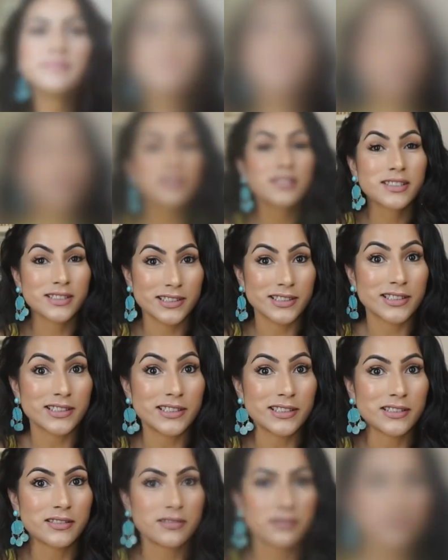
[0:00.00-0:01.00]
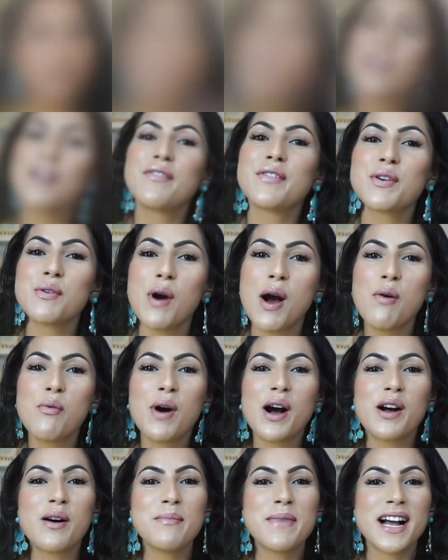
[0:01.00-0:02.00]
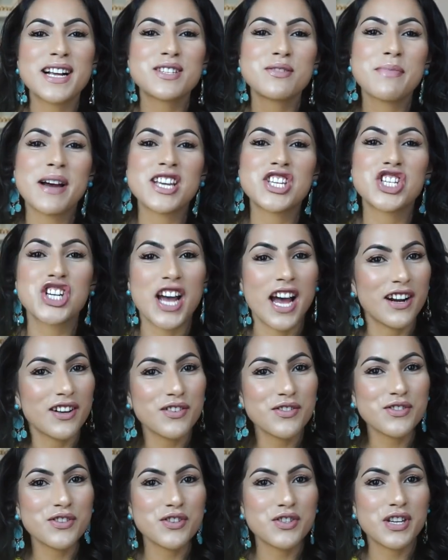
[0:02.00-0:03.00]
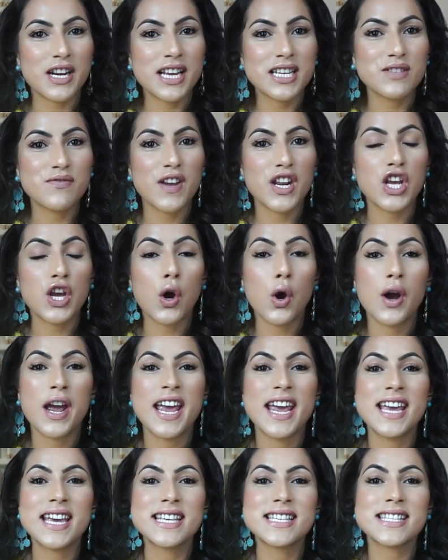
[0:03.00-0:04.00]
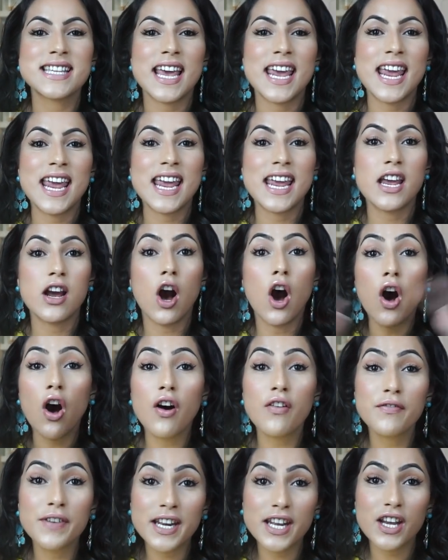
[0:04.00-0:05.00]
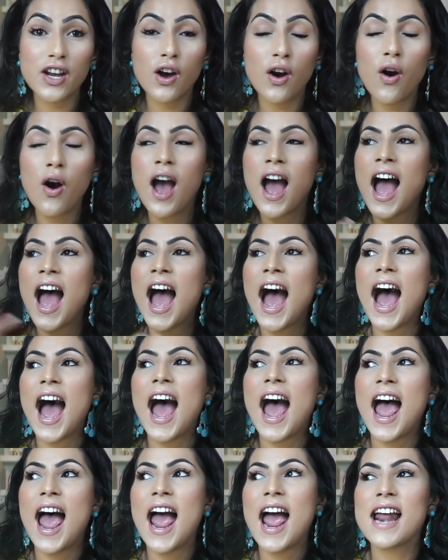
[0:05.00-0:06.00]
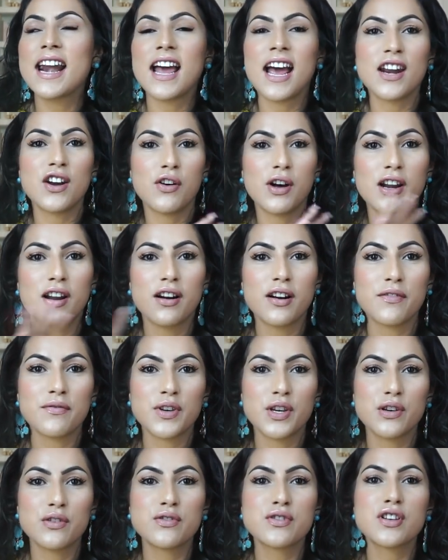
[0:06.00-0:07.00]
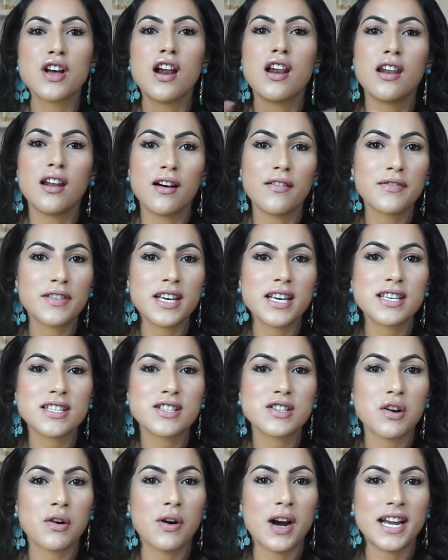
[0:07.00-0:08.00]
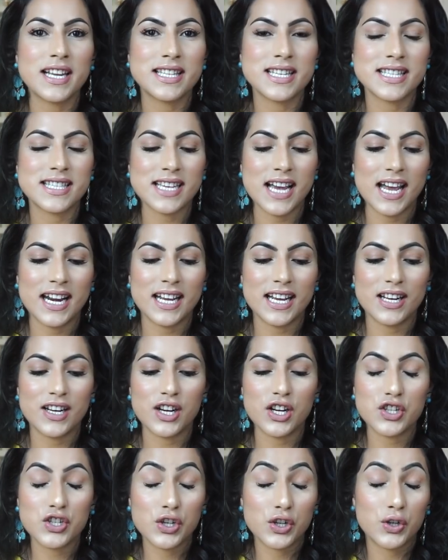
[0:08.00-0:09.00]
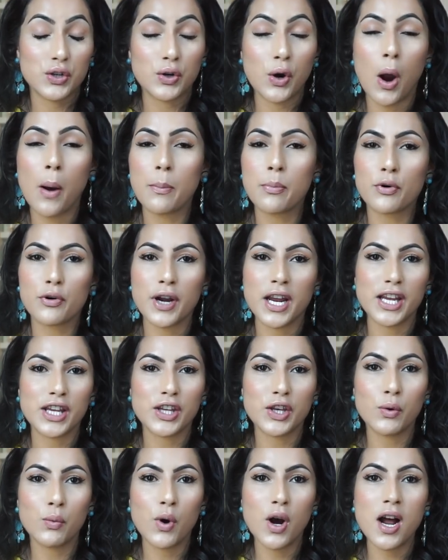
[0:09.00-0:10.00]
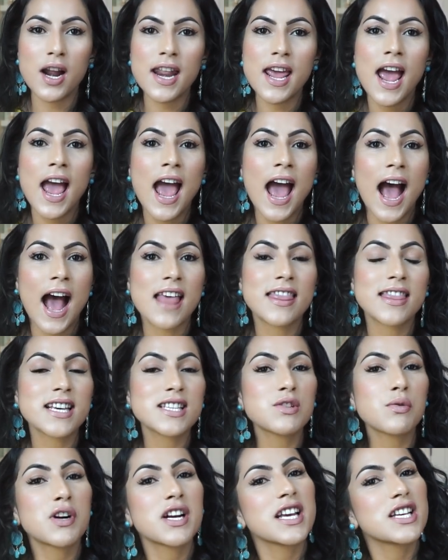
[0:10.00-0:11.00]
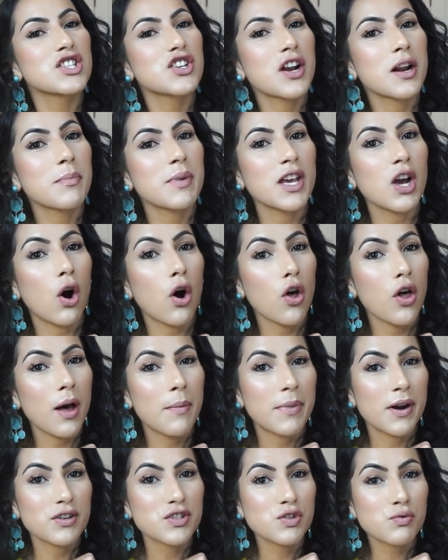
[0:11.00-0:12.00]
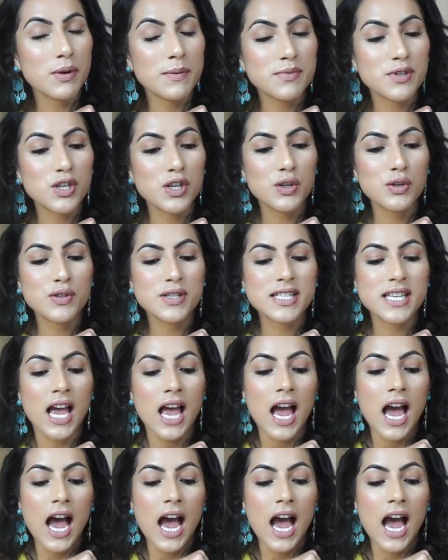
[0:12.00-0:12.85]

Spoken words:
Hello everyone, welcome back to my channel. So today's video is a haul video, and I know a lot of you love these, so I decided to bring you one. And this one is gonna be all about swimsuits.